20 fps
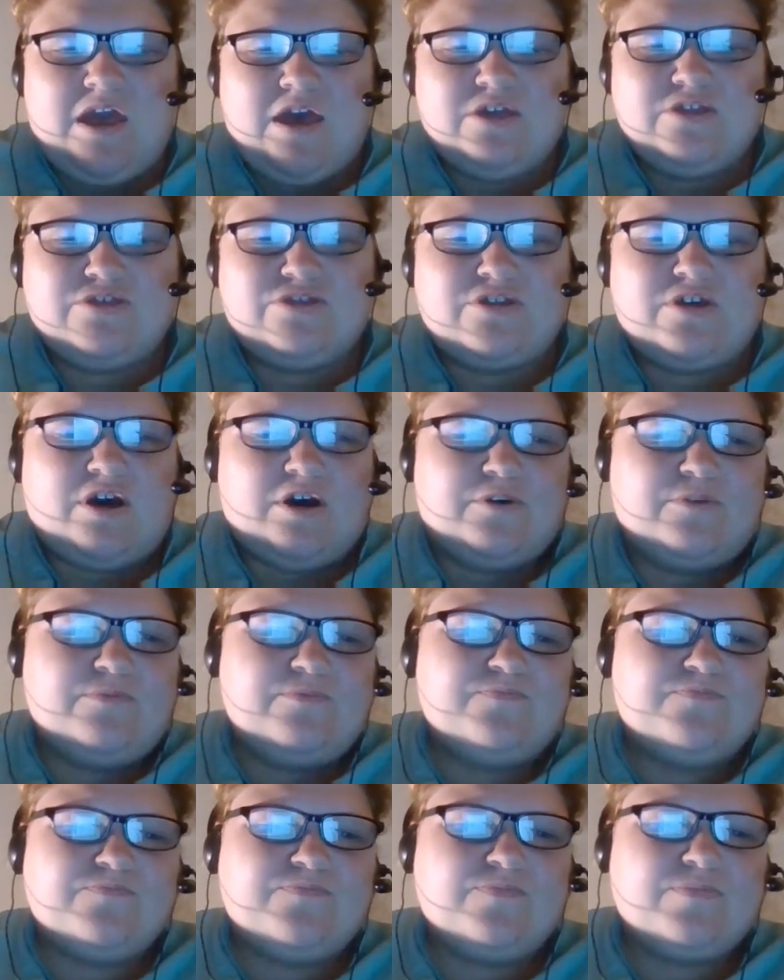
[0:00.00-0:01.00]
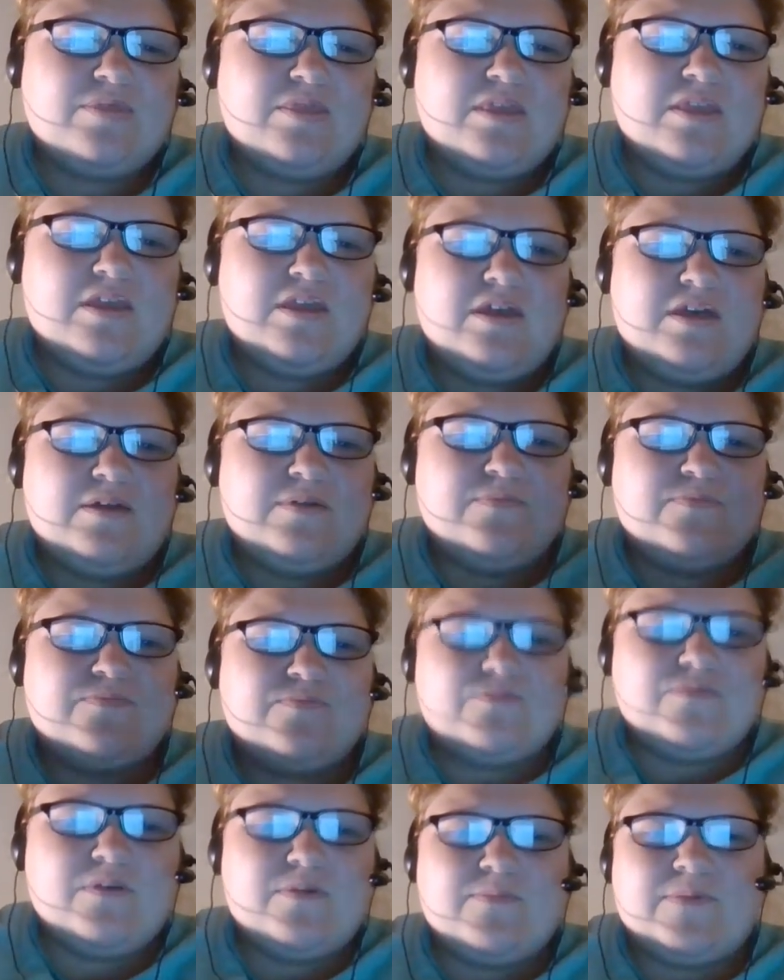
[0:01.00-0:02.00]
So,
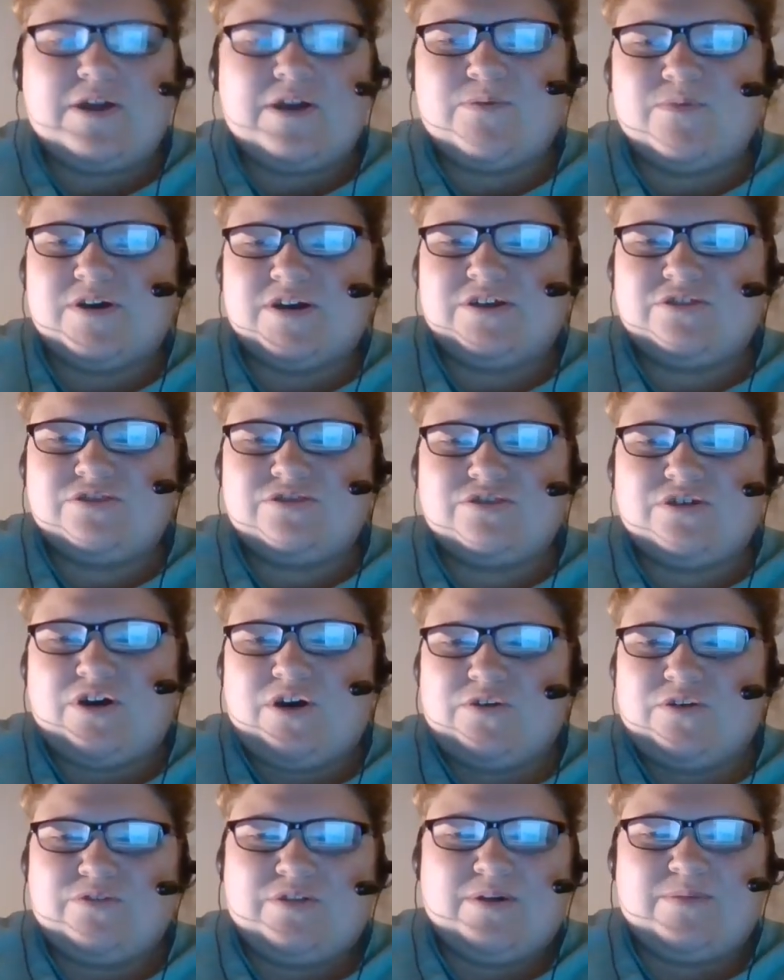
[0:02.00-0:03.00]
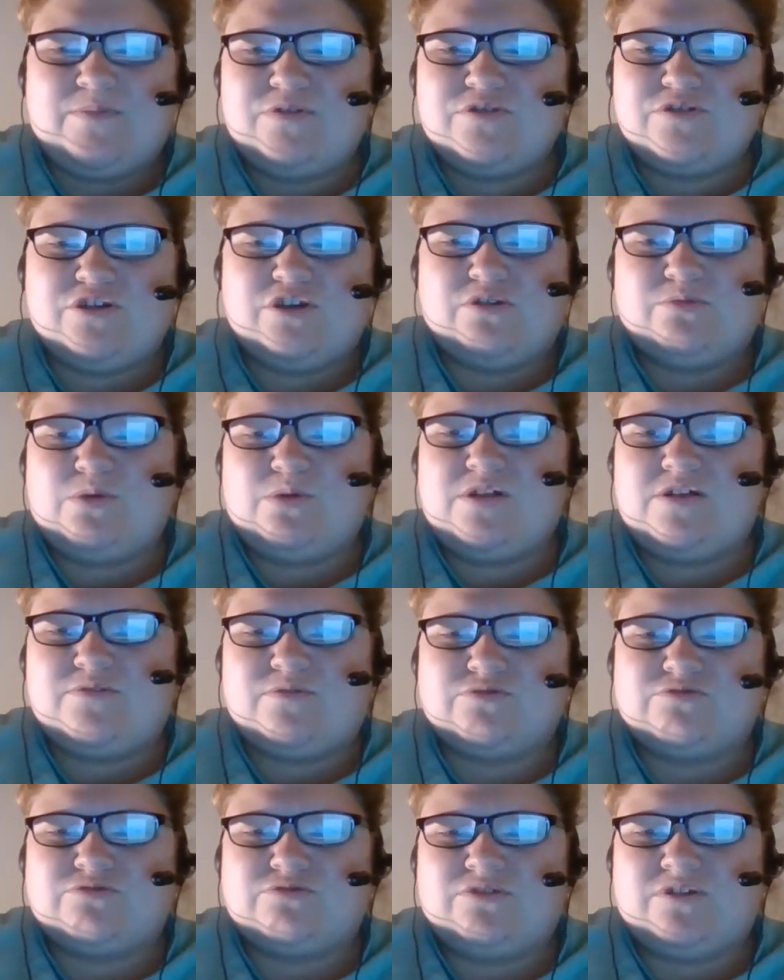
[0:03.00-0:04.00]
like most of you are probably
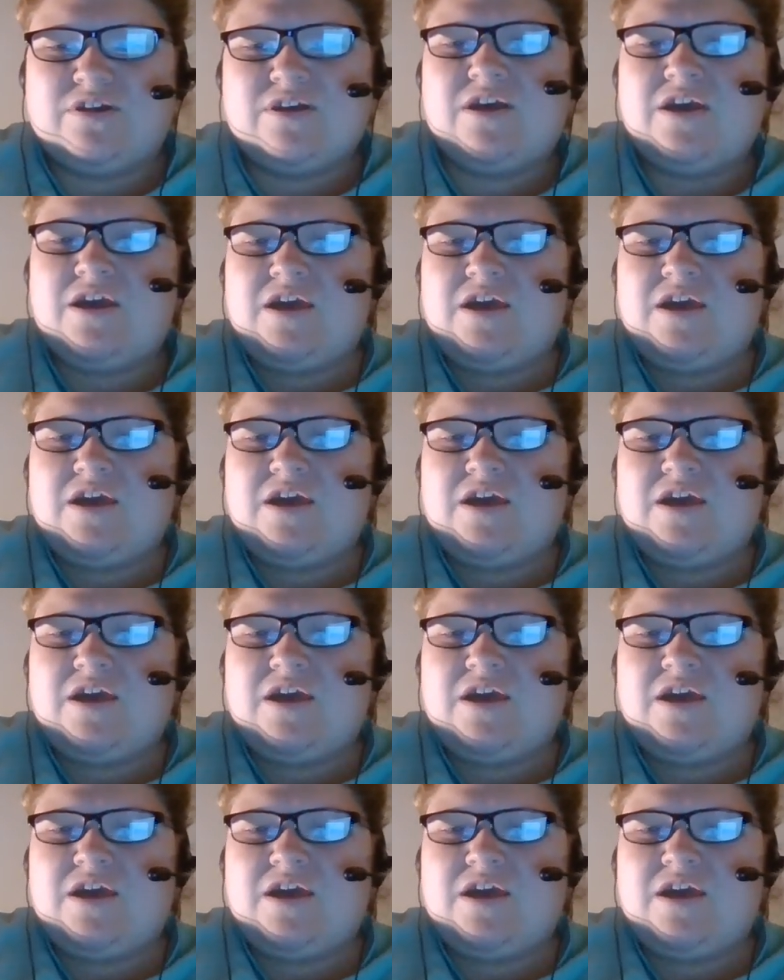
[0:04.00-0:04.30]
wondering,